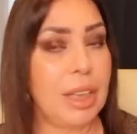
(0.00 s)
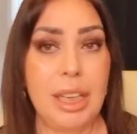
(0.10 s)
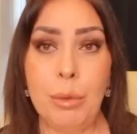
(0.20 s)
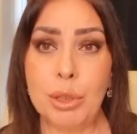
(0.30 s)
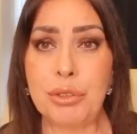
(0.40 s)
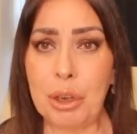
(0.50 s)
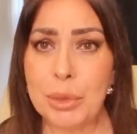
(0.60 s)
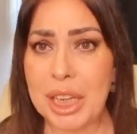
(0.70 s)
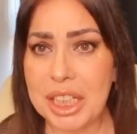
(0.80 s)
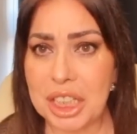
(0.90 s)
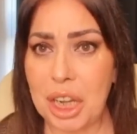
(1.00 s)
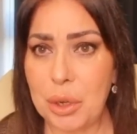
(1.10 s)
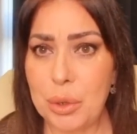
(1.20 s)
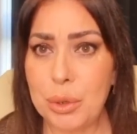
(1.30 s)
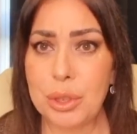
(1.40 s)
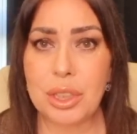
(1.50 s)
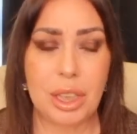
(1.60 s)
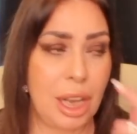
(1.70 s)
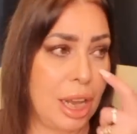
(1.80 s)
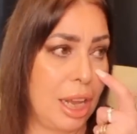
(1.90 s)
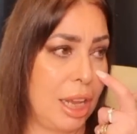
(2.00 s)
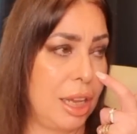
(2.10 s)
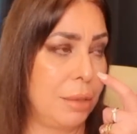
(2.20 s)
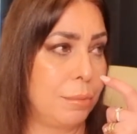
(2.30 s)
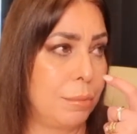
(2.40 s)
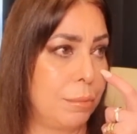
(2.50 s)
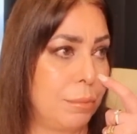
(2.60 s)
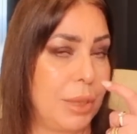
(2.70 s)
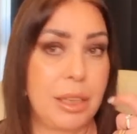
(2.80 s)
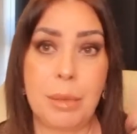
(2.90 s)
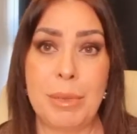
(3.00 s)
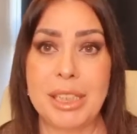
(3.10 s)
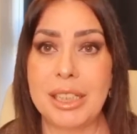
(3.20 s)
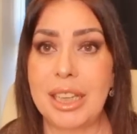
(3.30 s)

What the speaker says: It was from Tesco's, the Mrs.